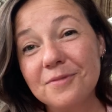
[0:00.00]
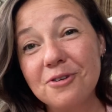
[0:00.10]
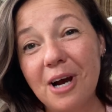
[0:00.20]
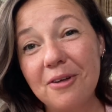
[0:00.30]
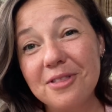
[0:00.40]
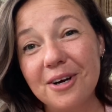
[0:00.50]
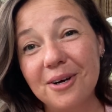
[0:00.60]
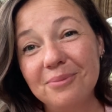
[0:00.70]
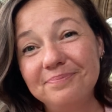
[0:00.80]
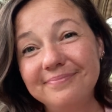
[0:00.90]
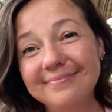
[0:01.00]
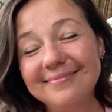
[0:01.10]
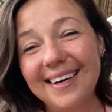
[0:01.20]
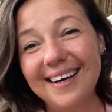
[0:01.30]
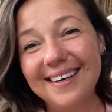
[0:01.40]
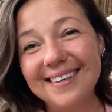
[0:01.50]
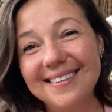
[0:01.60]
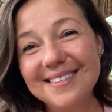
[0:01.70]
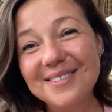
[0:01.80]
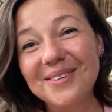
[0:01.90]
throughout their
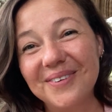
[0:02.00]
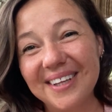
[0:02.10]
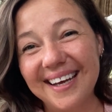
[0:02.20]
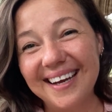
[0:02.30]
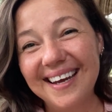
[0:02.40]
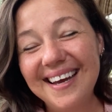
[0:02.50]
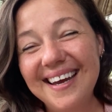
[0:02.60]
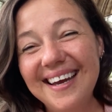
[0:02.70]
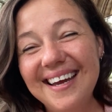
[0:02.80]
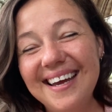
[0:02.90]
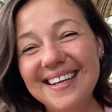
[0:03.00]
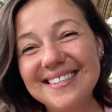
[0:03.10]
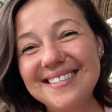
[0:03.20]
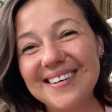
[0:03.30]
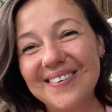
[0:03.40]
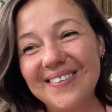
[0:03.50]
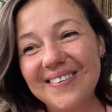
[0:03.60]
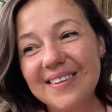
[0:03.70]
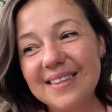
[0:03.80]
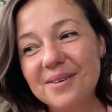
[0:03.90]
schooling, and
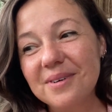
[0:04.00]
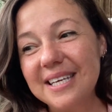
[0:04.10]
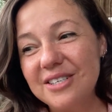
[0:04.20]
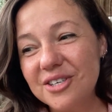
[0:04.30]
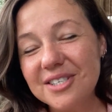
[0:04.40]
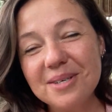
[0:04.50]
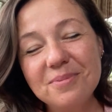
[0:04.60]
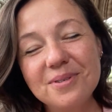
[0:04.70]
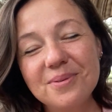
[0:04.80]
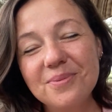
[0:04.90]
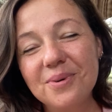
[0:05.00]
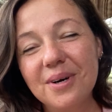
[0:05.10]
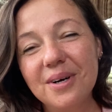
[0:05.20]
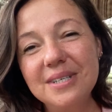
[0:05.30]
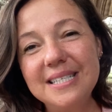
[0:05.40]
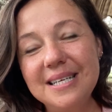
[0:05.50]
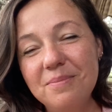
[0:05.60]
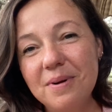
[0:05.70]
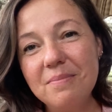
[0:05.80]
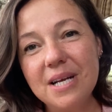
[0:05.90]
so the relationships were
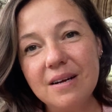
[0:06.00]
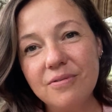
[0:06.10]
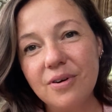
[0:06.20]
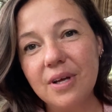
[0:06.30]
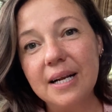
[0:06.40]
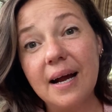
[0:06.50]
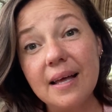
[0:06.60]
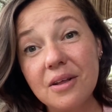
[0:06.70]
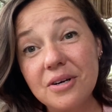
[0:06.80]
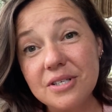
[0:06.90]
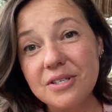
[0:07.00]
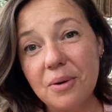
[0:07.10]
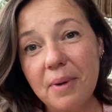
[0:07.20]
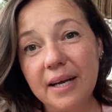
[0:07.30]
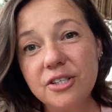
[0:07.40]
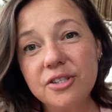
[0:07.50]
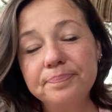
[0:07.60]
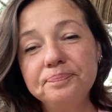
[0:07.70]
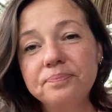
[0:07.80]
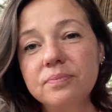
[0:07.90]
deep and meaningful, and I learned so much.
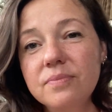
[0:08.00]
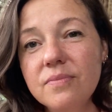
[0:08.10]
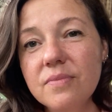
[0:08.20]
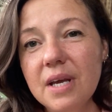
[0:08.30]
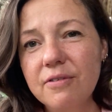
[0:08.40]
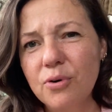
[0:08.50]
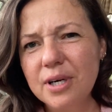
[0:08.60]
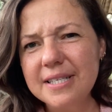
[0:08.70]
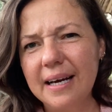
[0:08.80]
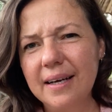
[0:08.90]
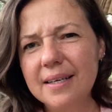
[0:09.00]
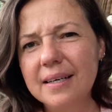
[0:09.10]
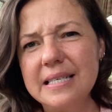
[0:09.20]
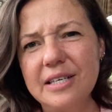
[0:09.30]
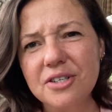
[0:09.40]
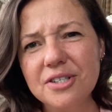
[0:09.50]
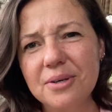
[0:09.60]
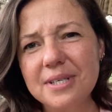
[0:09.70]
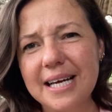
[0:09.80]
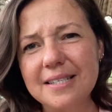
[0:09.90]
Of course, young teachers
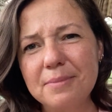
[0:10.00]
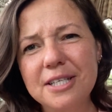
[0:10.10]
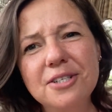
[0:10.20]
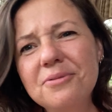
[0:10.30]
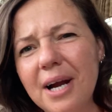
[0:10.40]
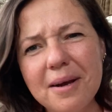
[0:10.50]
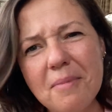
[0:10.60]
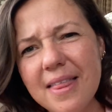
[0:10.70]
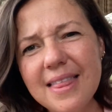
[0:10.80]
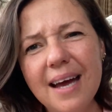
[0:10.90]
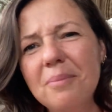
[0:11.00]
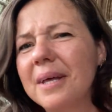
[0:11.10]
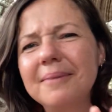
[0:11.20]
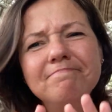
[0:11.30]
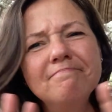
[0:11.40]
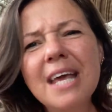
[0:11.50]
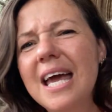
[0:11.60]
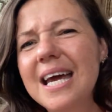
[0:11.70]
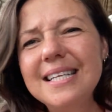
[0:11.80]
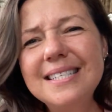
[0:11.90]
always ask me, do you recommend that? I'm like,
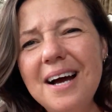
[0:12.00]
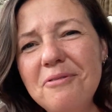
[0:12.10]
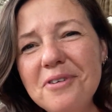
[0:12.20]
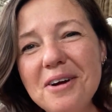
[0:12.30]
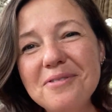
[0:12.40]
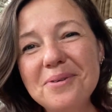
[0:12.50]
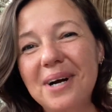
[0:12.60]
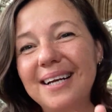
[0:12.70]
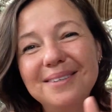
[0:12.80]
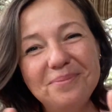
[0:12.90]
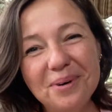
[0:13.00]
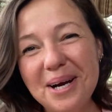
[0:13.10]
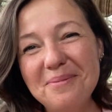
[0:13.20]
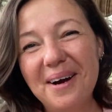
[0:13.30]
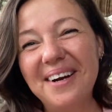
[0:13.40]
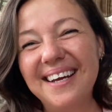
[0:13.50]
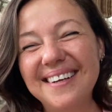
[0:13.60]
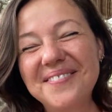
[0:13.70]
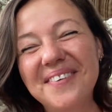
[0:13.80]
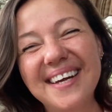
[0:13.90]
it's not for everyone, pray about
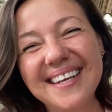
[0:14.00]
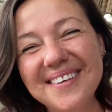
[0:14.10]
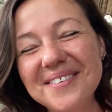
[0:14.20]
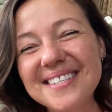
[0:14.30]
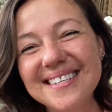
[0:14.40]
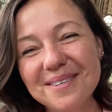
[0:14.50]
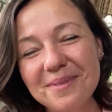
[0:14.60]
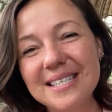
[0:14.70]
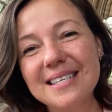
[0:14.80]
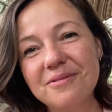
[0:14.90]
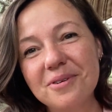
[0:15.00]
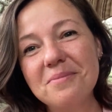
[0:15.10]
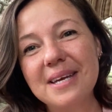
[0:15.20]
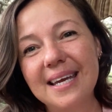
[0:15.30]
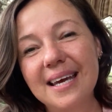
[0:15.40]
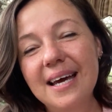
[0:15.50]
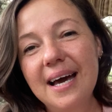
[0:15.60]
it, but it was such a blessing for me.